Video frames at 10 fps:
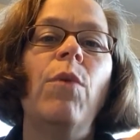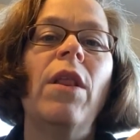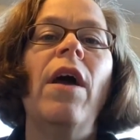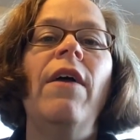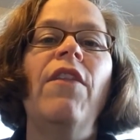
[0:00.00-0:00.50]

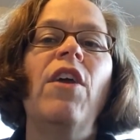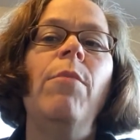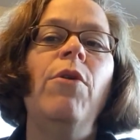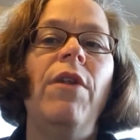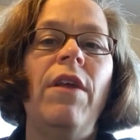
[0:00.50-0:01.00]
rely on the
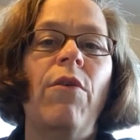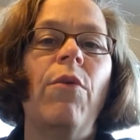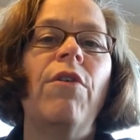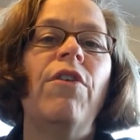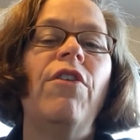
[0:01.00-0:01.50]
community in
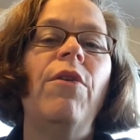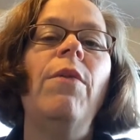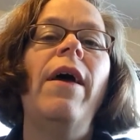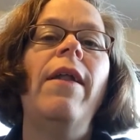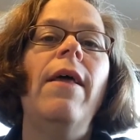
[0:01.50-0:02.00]
order to do
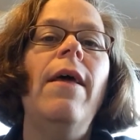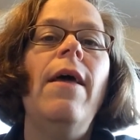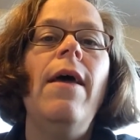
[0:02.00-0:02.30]
that.